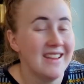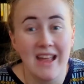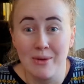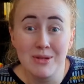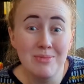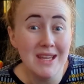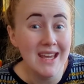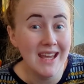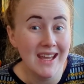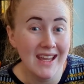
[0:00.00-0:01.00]
That it was
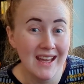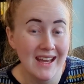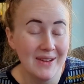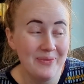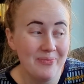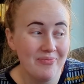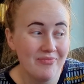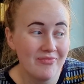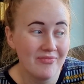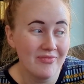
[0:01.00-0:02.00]
being
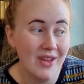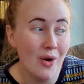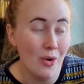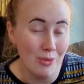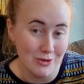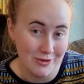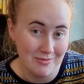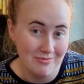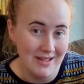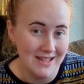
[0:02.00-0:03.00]
almost
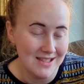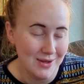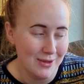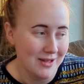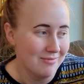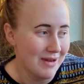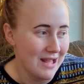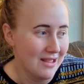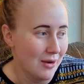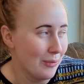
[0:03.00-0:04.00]
being stolen by a
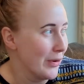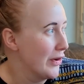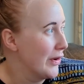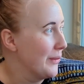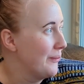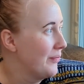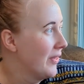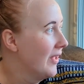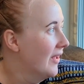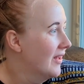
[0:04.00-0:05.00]
little bird,
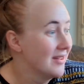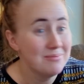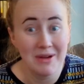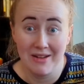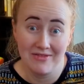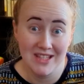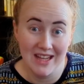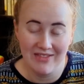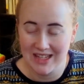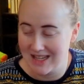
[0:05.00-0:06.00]
but I've
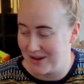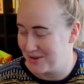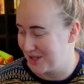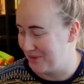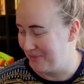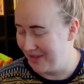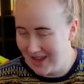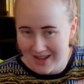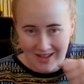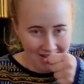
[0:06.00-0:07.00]
saved it now, so
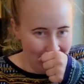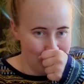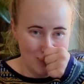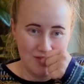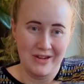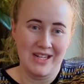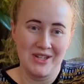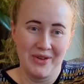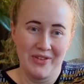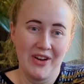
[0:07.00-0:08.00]

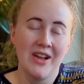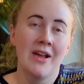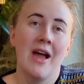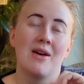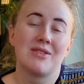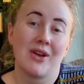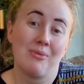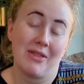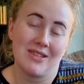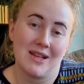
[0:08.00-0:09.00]
distraction over. I was talking
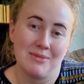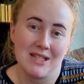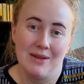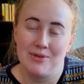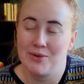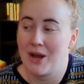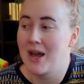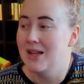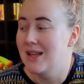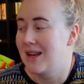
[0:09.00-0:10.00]
about the Selma sleep suit. I
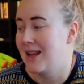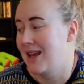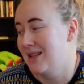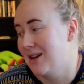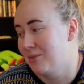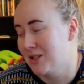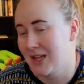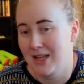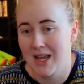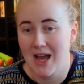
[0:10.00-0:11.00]
knit it in double
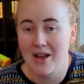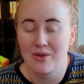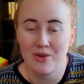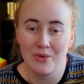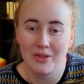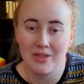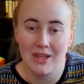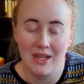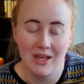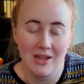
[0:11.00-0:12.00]
Sunday. I don't know what
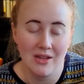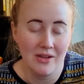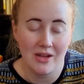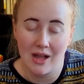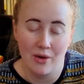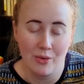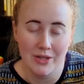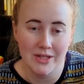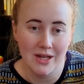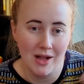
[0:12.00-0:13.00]
the color
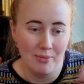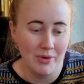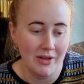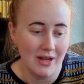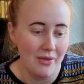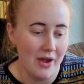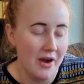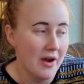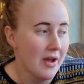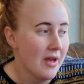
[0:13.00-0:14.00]
was. I'll put it down there.